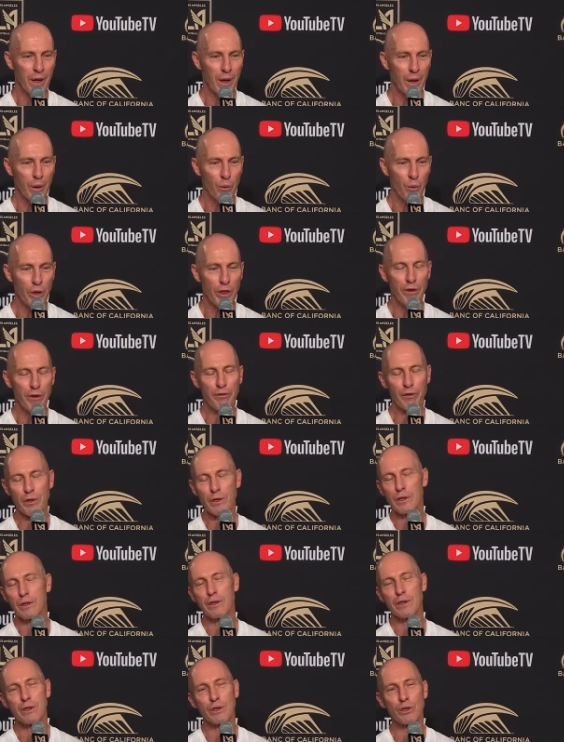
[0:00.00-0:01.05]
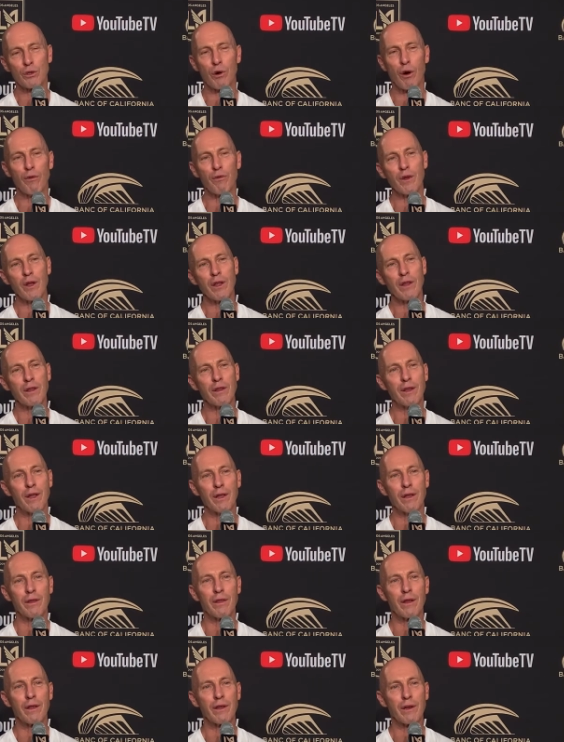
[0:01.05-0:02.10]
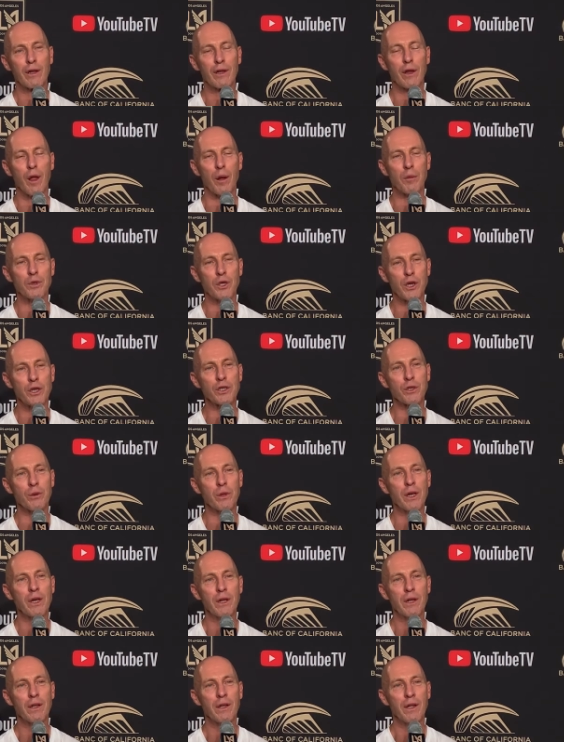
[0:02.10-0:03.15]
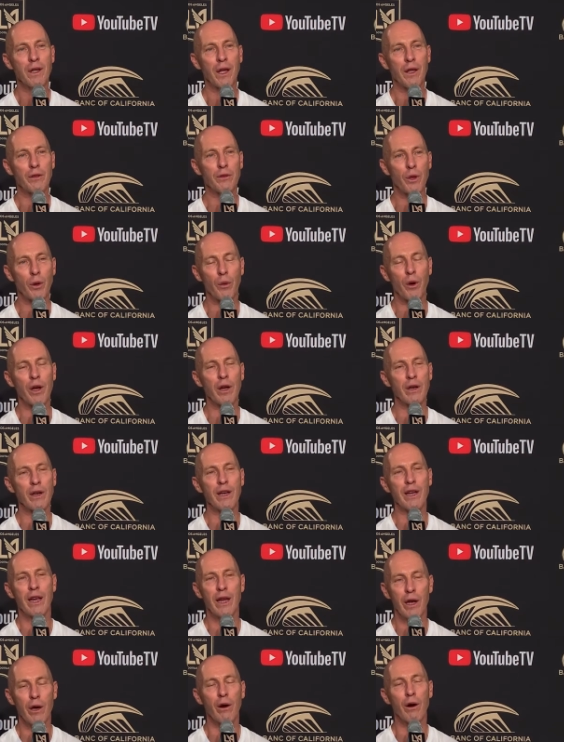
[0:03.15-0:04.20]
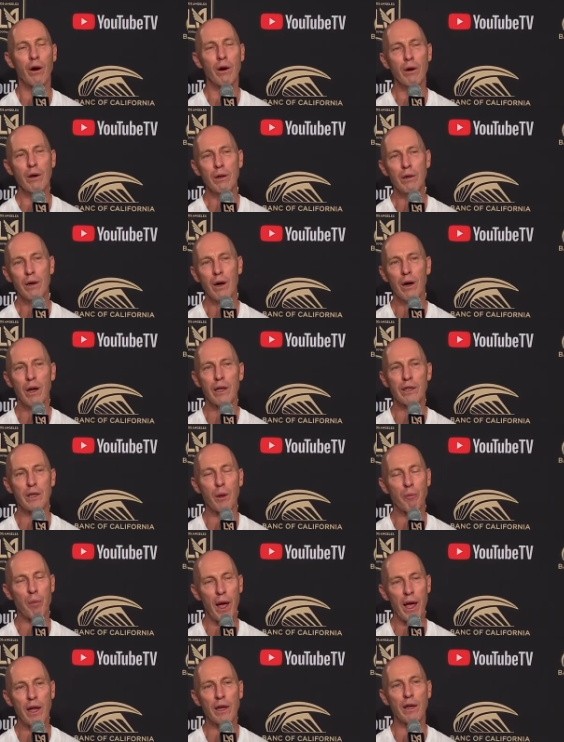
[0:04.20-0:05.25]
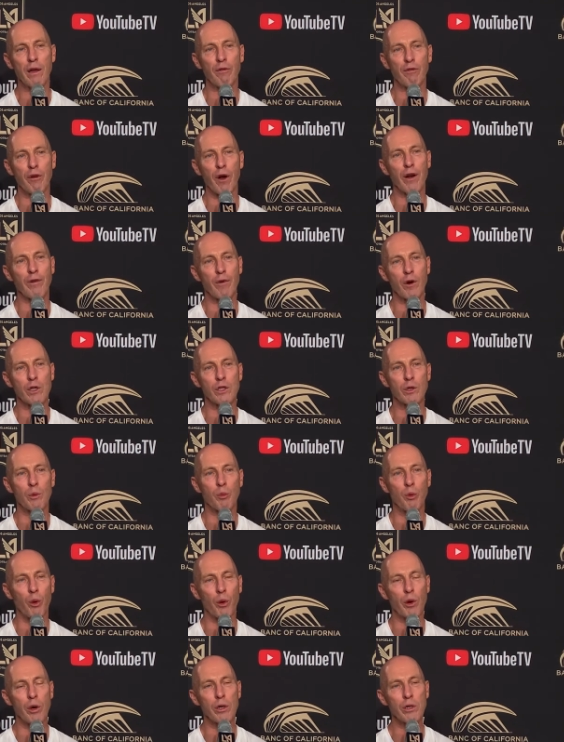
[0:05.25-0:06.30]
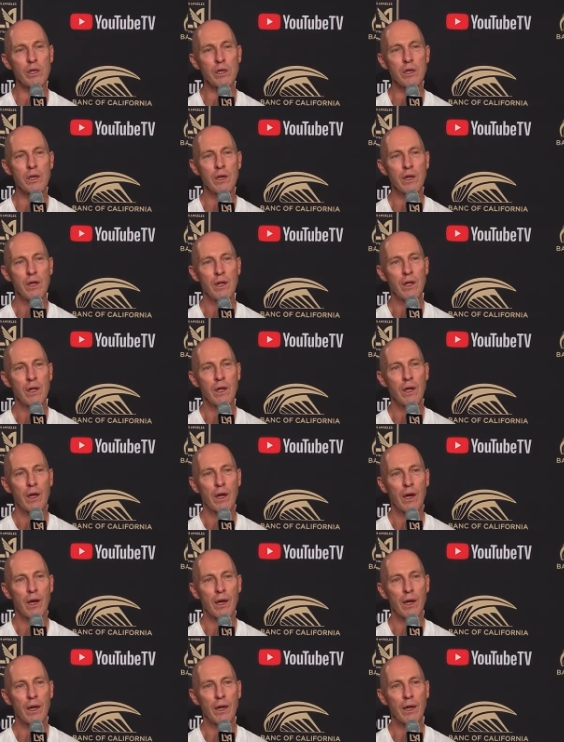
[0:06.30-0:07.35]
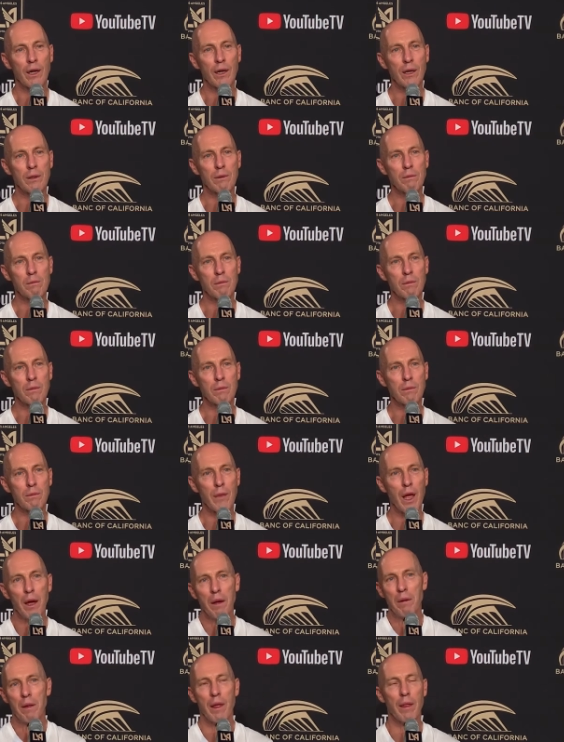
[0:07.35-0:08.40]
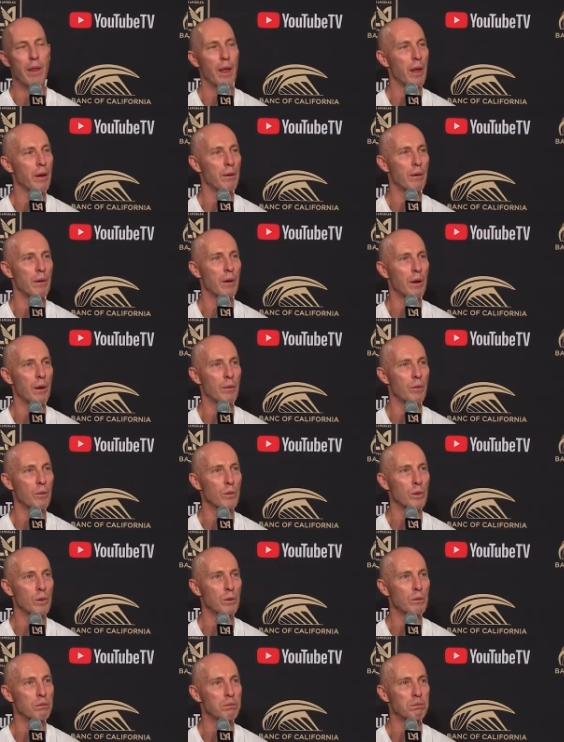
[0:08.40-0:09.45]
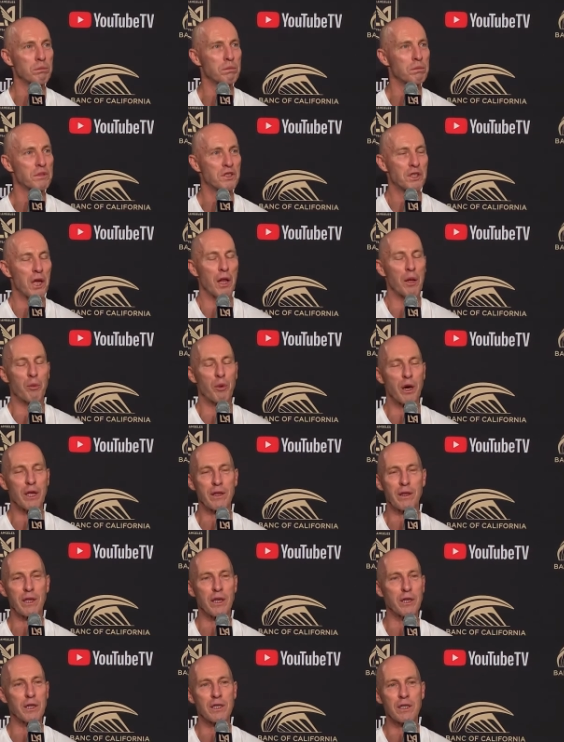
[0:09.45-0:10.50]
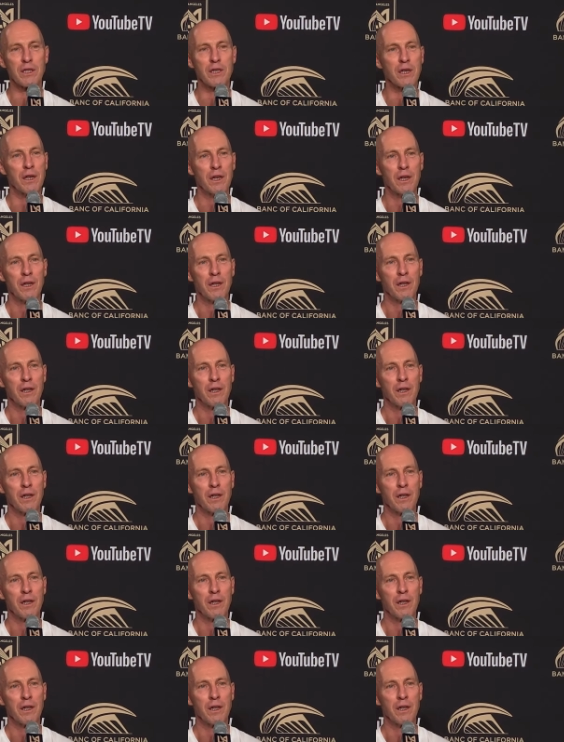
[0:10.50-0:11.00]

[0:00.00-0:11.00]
uh, uh win the first trophy in, in, the club's history and do it here at the Banc in front of our supporters. Um, yeah, and then and we'll celebrate this,